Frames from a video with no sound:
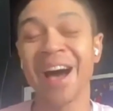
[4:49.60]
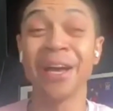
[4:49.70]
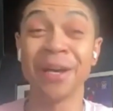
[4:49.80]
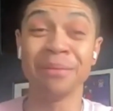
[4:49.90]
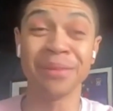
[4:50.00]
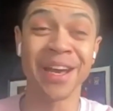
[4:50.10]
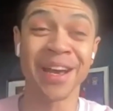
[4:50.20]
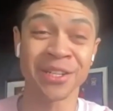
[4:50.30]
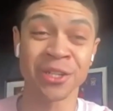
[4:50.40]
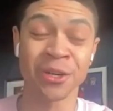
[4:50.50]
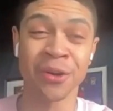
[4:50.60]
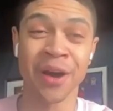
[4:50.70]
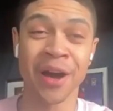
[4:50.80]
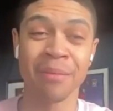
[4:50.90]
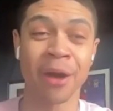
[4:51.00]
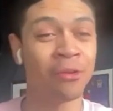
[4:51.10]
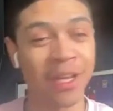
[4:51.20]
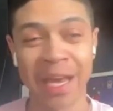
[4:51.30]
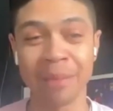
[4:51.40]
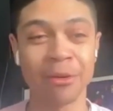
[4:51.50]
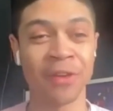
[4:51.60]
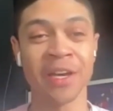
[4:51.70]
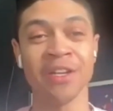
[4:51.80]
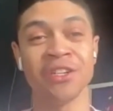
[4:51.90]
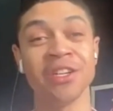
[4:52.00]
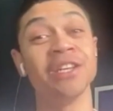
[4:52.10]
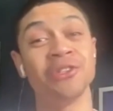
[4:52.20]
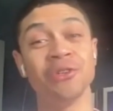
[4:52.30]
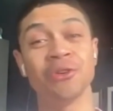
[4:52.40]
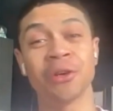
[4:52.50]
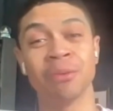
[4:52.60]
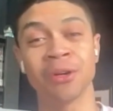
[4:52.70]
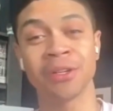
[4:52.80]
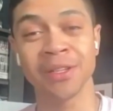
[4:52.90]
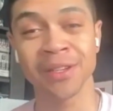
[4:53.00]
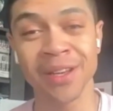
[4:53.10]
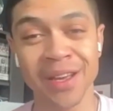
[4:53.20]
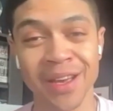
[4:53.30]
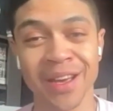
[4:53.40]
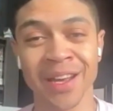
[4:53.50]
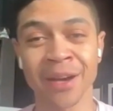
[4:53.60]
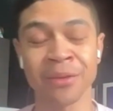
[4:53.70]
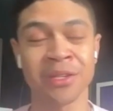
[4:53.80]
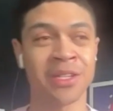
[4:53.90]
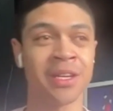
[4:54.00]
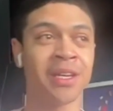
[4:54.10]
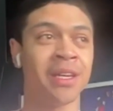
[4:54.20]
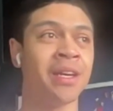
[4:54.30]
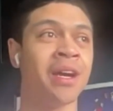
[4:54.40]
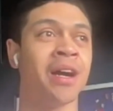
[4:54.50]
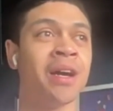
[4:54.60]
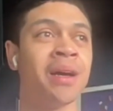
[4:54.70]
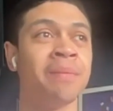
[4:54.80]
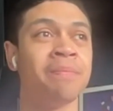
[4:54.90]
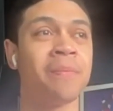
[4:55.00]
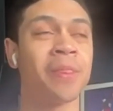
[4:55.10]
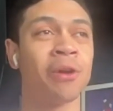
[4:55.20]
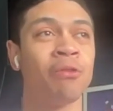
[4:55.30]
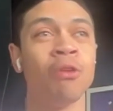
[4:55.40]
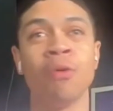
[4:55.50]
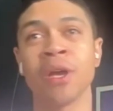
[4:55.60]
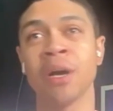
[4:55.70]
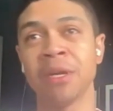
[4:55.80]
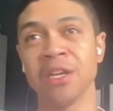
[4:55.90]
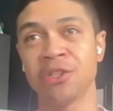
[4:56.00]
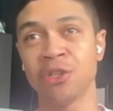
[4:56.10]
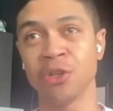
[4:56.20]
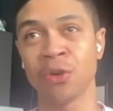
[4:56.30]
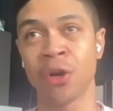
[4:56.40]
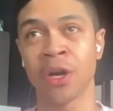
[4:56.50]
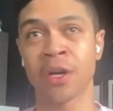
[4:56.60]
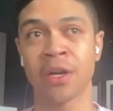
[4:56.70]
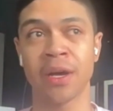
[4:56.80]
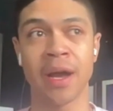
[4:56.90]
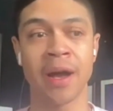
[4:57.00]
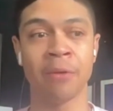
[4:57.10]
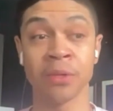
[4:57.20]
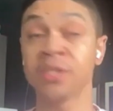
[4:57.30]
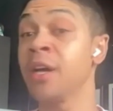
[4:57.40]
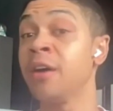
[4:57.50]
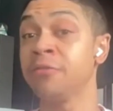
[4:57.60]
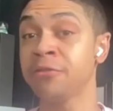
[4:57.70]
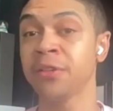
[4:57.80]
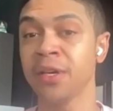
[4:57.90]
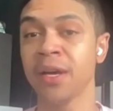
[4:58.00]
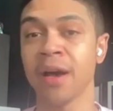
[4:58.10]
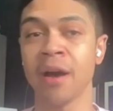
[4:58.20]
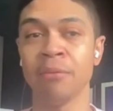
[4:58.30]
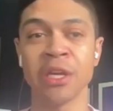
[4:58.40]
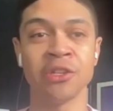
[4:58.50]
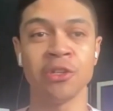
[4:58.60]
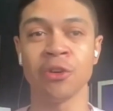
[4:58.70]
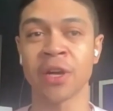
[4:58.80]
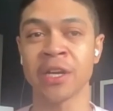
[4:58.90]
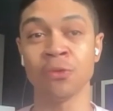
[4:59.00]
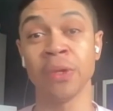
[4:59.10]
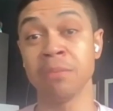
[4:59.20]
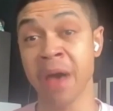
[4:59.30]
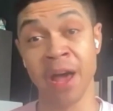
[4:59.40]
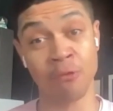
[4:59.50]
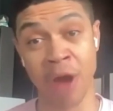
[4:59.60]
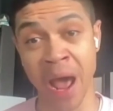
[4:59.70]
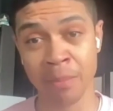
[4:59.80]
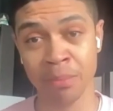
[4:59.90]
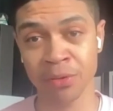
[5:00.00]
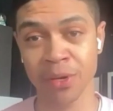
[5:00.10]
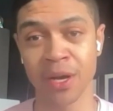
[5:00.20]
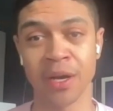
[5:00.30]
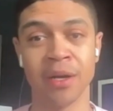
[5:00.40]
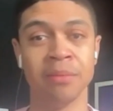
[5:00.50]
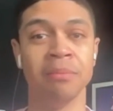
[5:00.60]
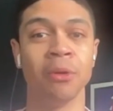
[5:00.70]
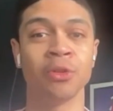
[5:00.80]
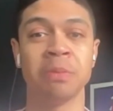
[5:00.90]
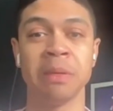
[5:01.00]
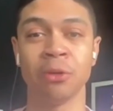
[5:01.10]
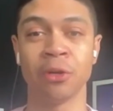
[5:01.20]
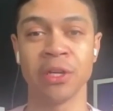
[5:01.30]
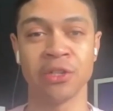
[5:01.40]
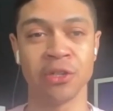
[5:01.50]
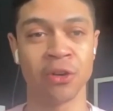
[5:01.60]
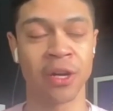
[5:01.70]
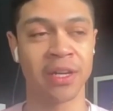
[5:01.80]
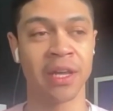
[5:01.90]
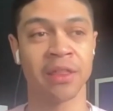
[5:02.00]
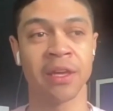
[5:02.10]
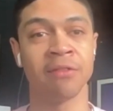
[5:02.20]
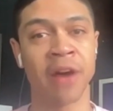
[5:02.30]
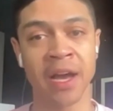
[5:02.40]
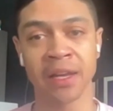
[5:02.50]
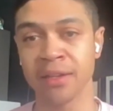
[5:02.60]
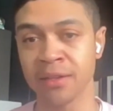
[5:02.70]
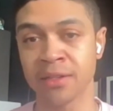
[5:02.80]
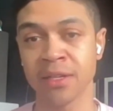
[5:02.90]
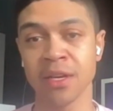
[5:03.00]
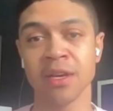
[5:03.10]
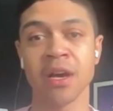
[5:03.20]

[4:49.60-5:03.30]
I am, yeah. So I really came of age in East New York, Brooklyn, and I would say growing up in East New York was tough. East New York has a really bad rap. Most people know East New York and they think violence.